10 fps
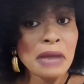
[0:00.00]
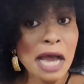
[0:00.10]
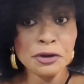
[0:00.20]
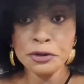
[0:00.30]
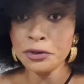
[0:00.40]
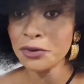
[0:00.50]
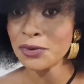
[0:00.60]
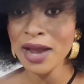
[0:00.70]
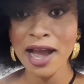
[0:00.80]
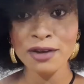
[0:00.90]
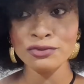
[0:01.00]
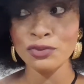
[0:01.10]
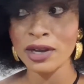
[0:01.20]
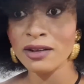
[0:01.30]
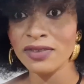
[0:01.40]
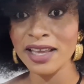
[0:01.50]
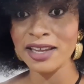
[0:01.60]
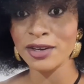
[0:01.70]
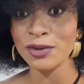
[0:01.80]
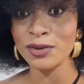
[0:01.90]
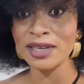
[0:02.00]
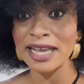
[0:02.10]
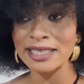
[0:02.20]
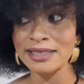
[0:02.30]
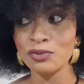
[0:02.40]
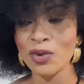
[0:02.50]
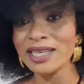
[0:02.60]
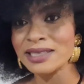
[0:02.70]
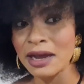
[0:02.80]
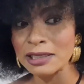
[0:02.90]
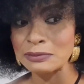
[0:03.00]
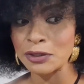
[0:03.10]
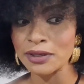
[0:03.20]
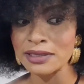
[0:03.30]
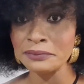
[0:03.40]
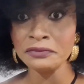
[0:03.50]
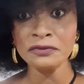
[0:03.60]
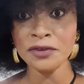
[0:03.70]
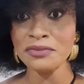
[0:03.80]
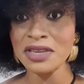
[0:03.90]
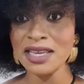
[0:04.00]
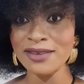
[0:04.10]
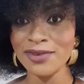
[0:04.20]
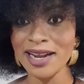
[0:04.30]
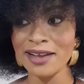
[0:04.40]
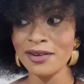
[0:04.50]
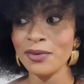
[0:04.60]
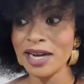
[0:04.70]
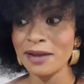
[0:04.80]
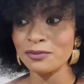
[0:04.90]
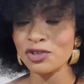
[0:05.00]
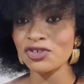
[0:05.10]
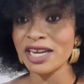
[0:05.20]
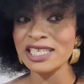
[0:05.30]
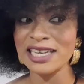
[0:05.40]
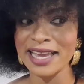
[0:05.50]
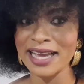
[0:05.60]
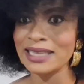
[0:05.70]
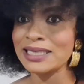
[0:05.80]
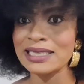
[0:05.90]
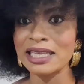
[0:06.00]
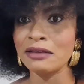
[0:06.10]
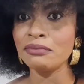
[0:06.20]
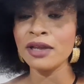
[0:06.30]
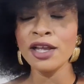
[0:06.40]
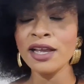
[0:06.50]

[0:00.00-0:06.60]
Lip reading: I don't know how well they, you know, that works out, because for me, when I'm stressed and I can't sleep,